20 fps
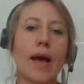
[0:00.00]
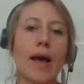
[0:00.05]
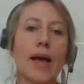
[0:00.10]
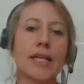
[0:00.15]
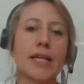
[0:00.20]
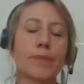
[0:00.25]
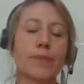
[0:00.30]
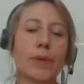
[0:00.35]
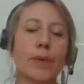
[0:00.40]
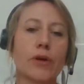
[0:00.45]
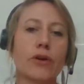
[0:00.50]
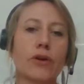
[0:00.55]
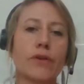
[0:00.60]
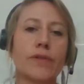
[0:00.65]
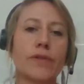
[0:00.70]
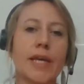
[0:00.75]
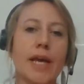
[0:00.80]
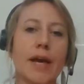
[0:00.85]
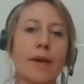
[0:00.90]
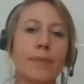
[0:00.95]
As part of
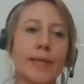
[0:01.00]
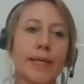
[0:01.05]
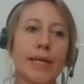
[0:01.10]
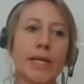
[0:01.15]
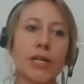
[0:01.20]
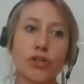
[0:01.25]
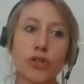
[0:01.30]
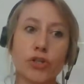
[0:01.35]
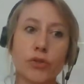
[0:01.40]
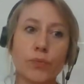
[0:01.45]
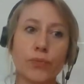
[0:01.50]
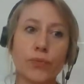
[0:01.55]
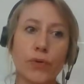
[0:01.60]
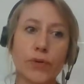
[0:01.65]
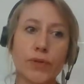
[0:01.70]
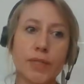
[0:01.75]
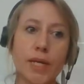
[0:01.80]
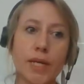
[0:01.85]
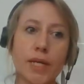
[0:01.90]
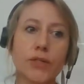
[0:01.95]
the application
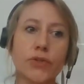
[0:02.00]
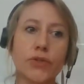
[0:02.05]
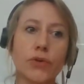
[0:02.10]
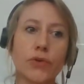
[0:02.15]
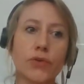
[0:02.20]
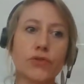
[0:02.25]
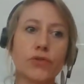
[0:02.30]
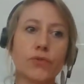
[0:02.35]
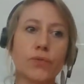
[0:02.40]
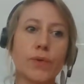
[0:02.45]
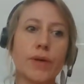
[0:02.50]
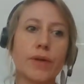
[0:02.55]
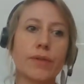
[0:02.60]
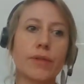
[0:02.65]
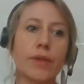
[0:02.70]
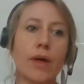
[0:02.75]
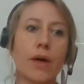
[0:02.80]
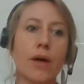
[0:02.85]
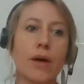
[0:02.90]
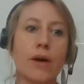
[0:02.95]
process, those with
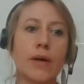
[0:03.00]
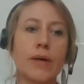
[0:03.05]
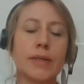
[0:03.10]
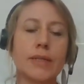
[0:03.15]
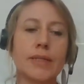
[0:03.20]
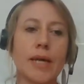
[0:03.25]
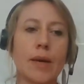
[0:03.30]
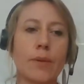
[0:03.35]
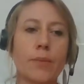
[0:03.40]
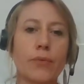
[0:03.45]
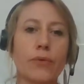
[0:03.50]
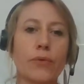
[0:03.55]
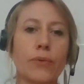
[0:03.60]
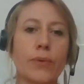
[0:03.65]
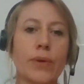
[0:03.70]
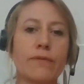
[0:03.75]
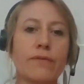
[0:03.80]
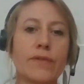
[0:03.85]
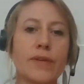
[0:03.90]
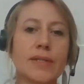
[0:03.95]
a
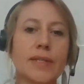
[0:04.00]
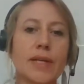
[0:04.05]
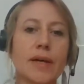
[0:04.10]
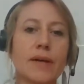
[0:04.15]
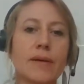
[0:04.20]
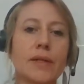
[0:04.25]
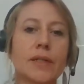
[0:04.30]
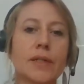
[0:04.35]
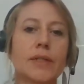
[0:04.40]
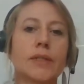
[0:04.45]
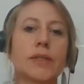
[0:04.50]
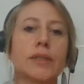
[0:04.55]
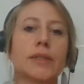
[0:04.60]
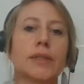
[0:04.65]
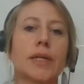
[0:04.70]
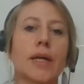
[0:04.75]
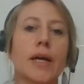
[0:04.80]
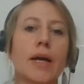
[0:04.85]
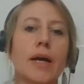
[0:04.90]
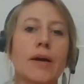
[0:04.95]
temporary visa
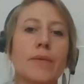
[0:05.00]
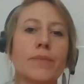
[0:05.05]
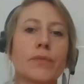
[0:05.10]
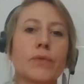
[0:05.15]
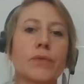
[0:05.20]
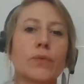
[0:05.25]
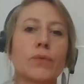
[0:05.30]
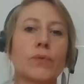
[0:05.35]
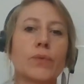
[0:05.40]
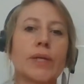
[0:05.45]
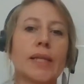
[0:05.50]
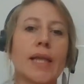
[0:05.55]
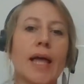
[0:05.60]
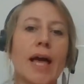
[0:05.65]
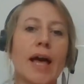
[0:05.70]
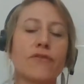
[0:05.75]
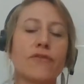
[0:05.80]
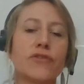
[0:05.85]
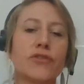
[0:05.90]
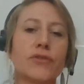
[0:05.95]
will
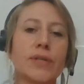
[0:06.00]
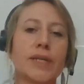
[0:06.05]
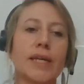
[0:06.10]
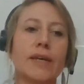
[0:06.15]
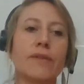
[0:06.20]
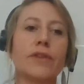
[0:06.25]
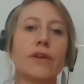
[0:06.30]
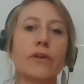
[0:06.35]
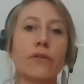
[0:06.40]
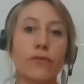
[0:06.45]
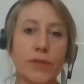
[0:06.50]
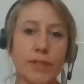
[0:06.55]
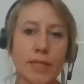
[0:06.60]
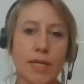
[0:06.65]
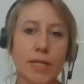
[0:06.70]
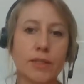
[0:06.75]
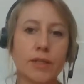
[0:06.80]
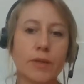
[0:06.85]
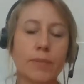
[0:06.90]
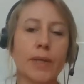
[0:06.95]
have to give their
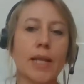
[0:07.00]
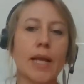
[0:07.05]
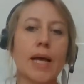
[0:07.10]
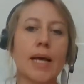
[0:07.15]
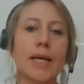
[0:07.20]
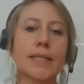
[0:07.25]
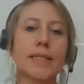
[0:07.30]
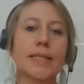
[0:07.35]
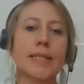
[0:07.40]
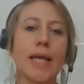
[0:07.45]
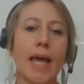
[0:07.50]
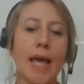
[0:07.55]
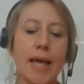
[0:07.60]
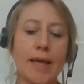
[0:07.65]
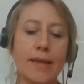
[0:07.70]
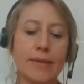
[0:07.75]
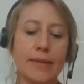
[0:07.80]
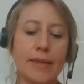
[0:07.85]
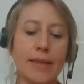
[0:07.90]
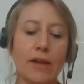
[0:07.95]
visa subclass
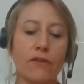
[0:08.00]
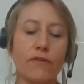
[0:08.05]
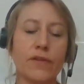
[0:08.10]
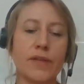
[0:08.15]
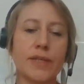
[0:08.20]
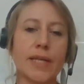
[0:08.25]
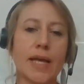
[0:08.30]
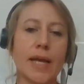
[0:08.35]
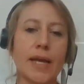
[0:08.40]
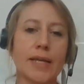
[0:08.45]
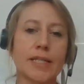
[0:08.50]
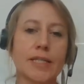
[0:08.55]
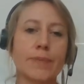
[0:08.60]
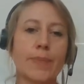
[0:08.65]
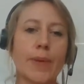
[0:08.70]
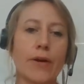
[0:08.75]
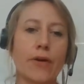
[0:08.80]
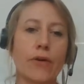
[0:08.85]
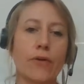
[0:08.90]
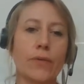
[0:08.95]
and their visa
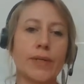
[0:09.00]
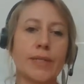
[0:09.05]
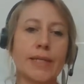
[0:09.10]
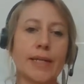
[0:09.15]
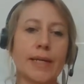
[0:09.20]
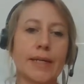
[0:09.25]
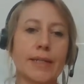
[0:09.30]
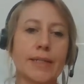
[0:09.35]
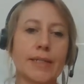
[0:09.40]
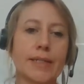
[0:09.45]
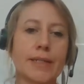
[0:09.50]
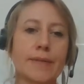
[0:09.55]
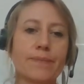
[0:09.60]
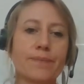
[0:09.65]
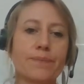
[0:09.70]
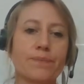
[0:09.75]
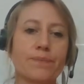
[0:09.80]
expiry date.